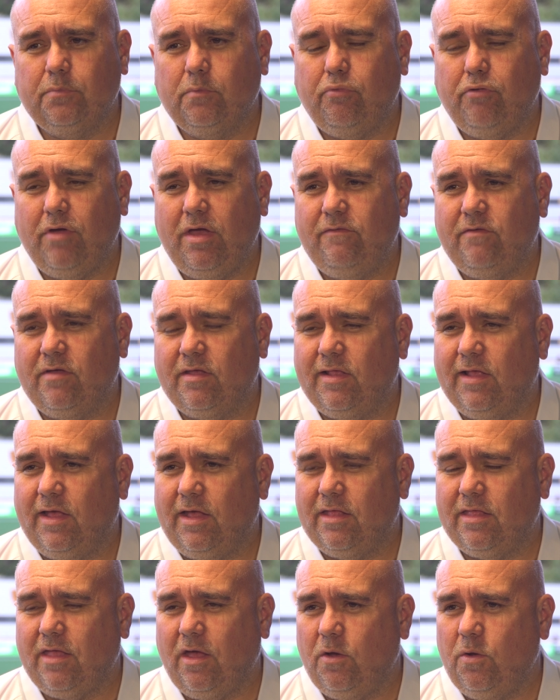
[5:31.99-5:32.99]

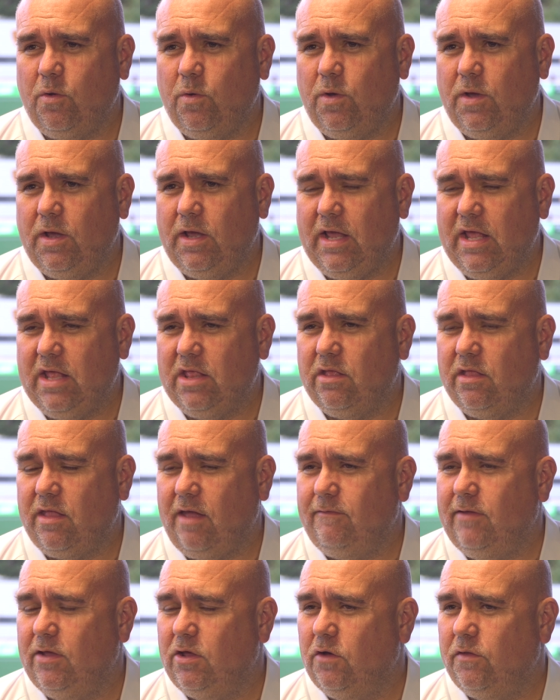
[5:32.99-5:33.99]
previously, so he's
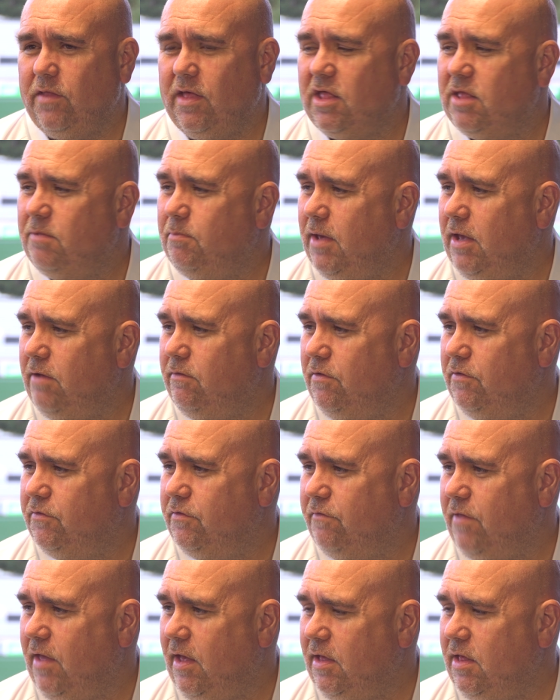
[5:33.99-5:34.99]
definitely got the experience
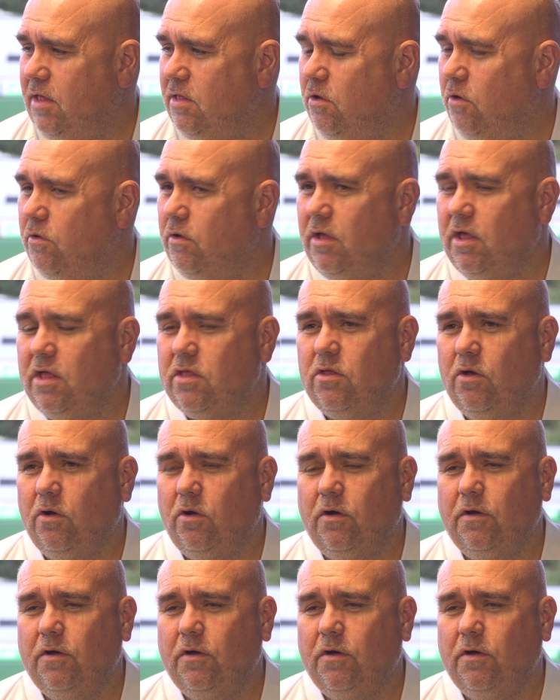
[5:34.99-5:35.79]
of that. It's